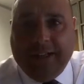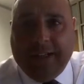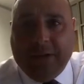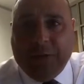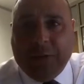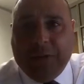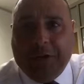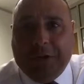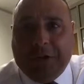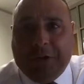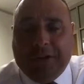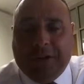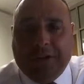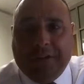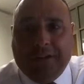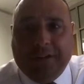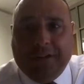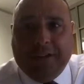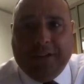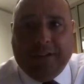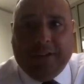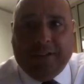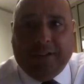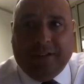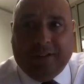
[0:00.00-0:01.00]
we are in
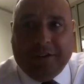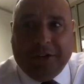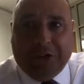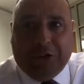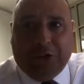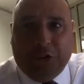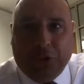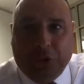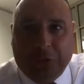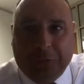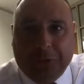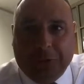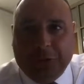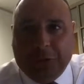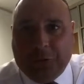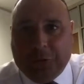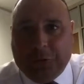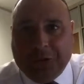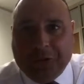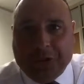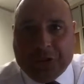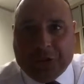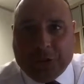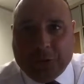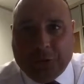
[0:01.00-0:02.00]
the human
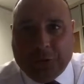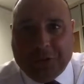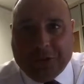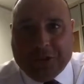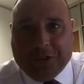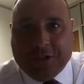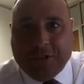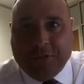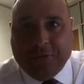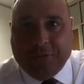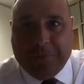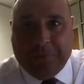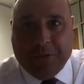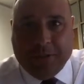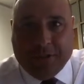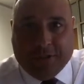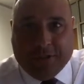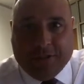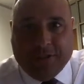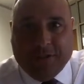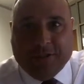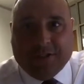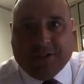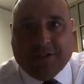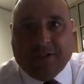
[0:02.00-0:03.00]
resource
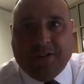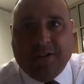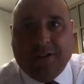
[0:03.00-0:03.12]
business.